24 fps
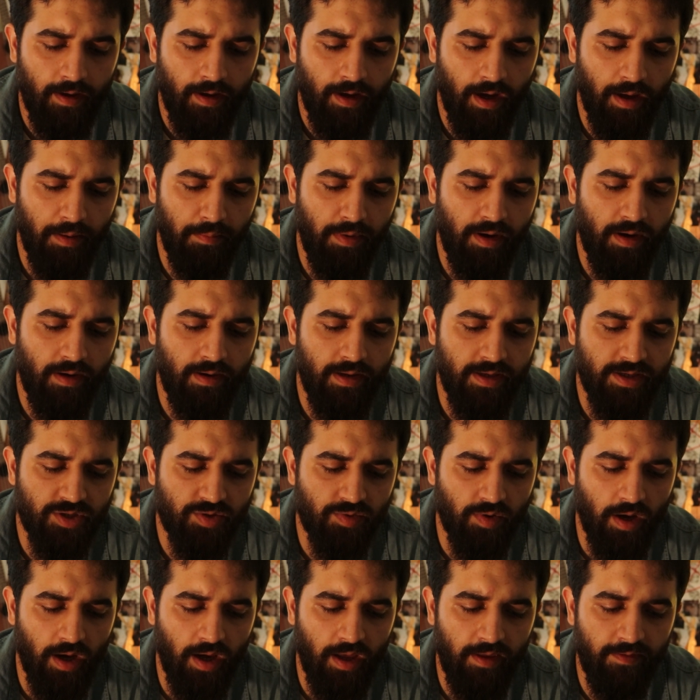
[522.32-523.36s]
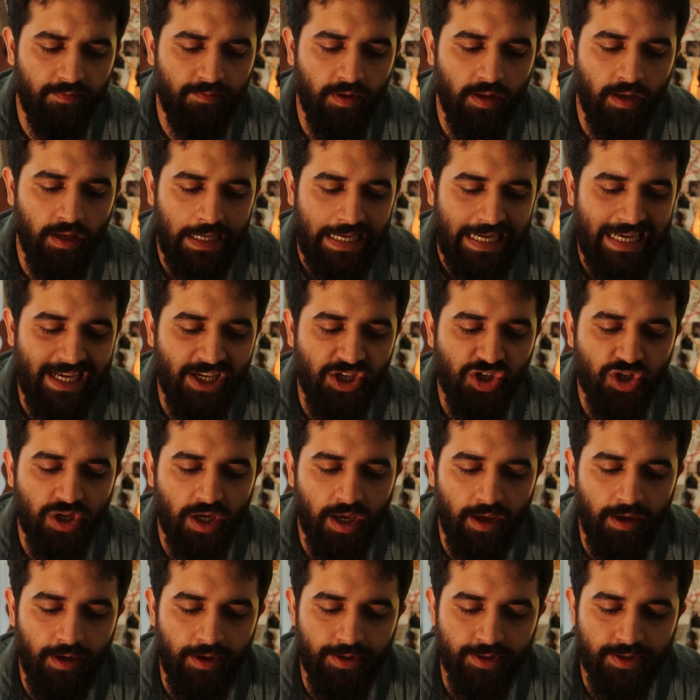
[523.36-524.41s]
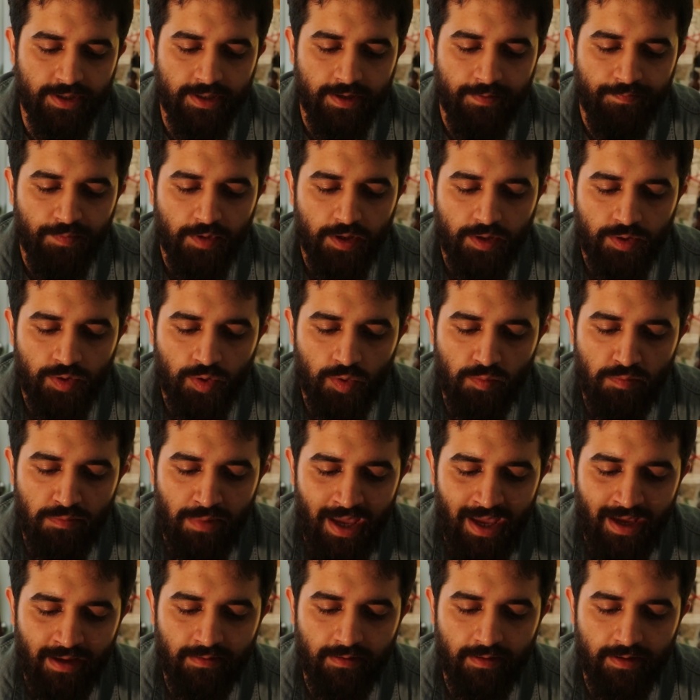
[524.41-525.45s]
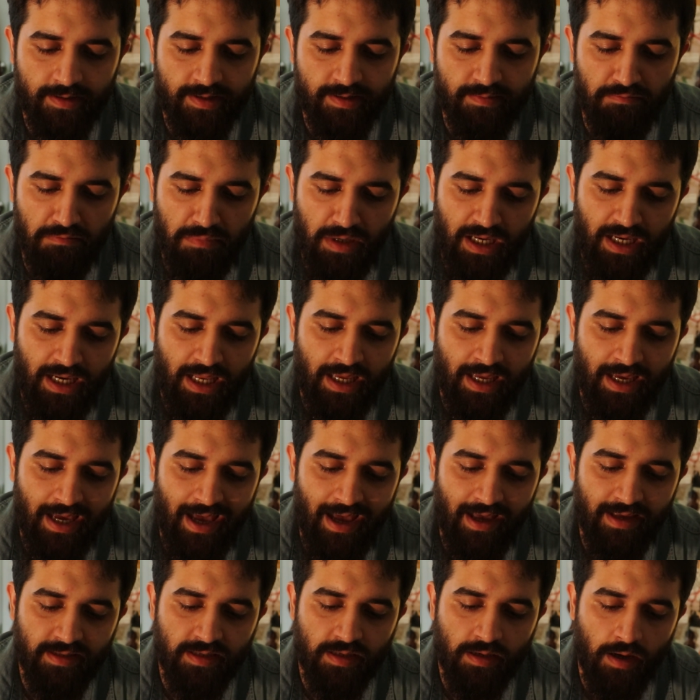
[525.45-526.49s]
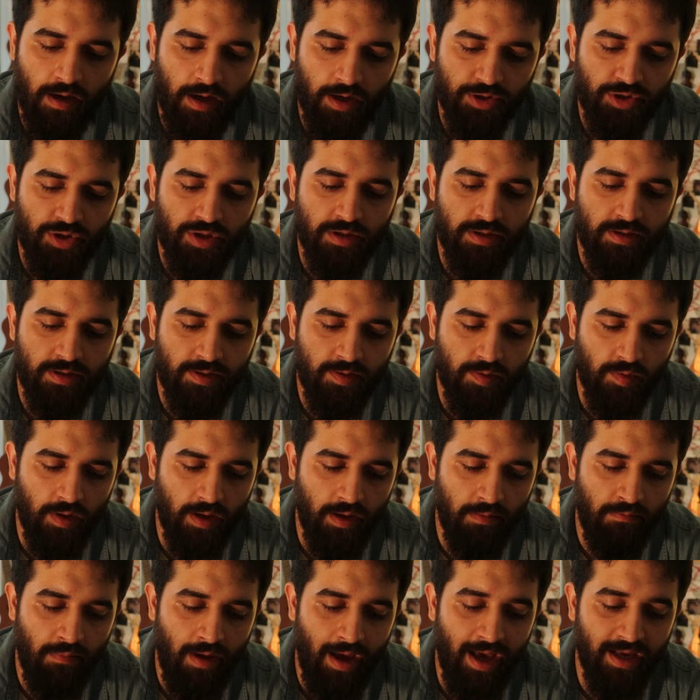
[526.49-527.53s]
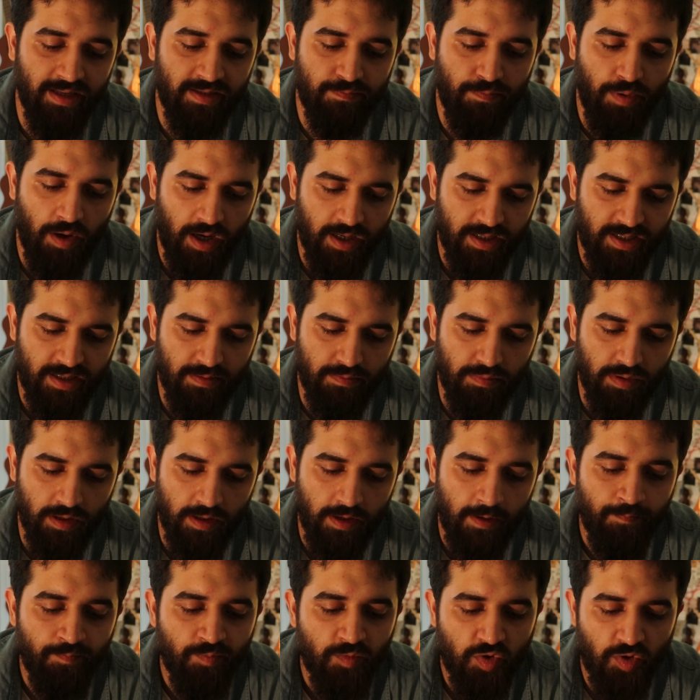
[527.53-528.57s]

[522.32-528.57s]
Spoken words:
I merely strive in each case to make this meaning as conscious to him as possible,